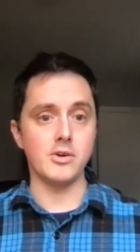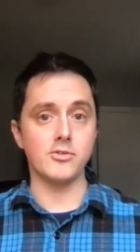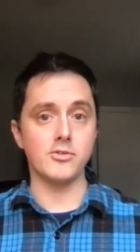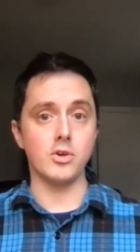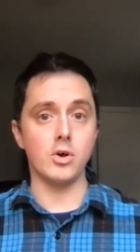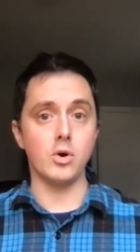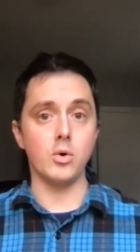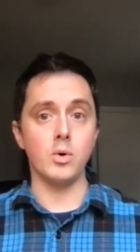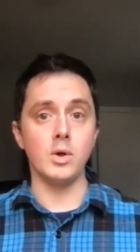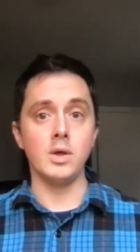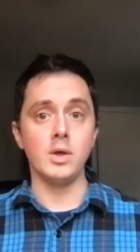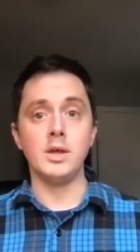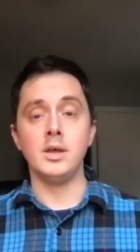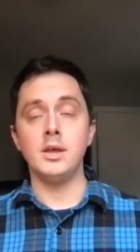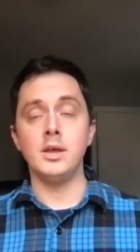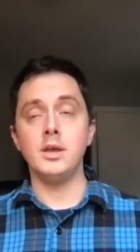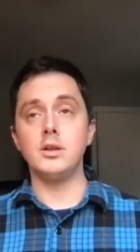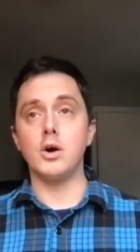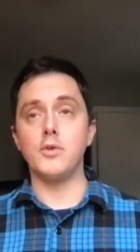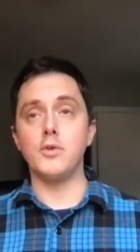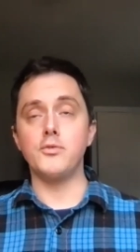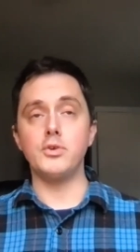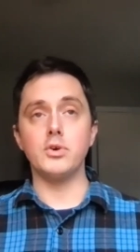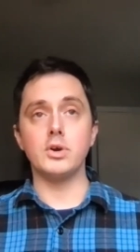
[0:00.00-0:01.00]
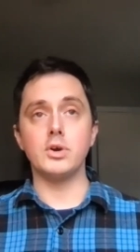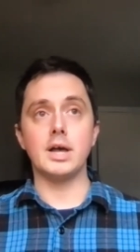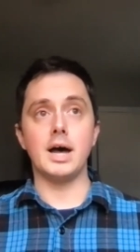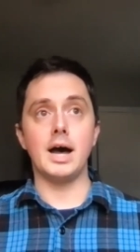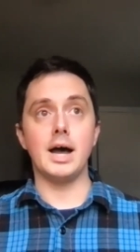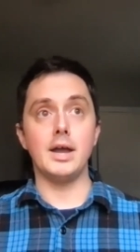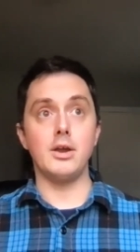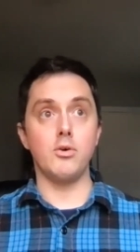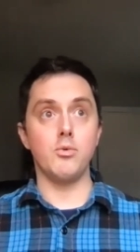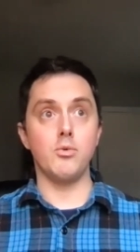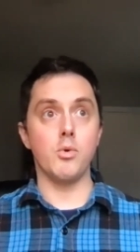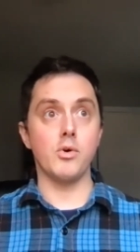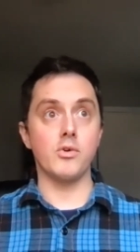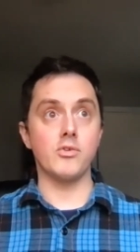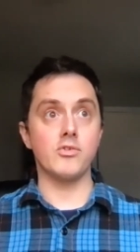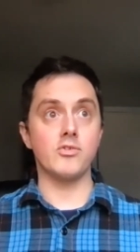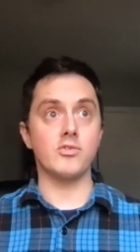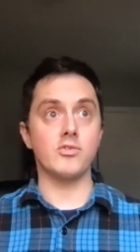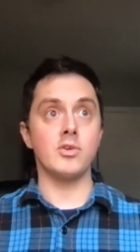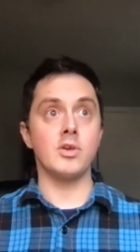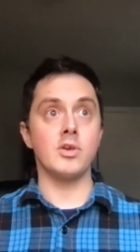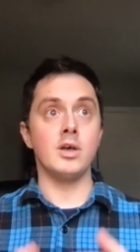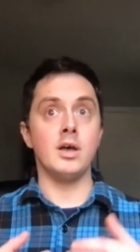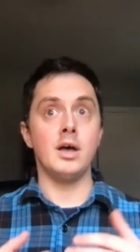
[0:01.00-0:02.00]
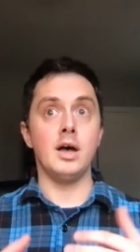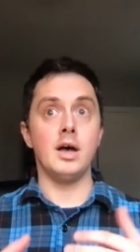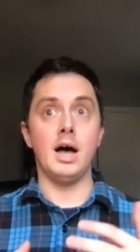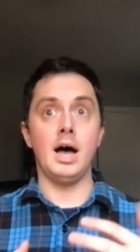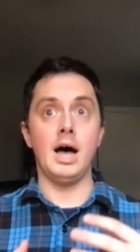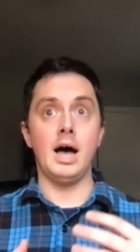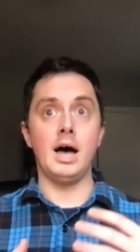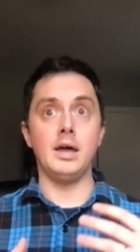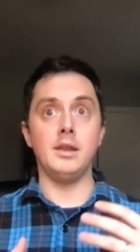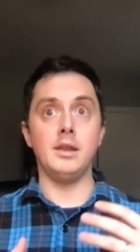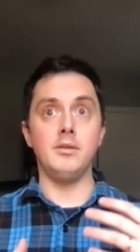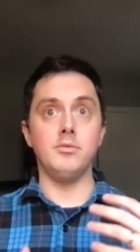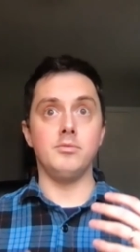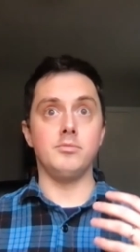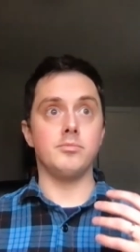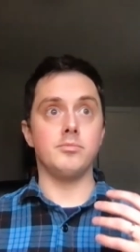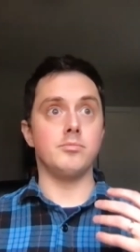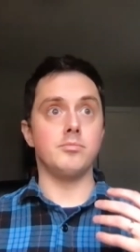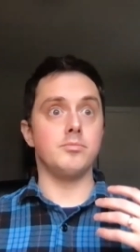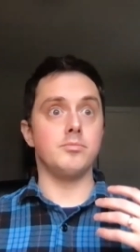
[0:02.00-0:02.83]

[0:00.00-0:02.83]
So, you know, if you're a guy who works um,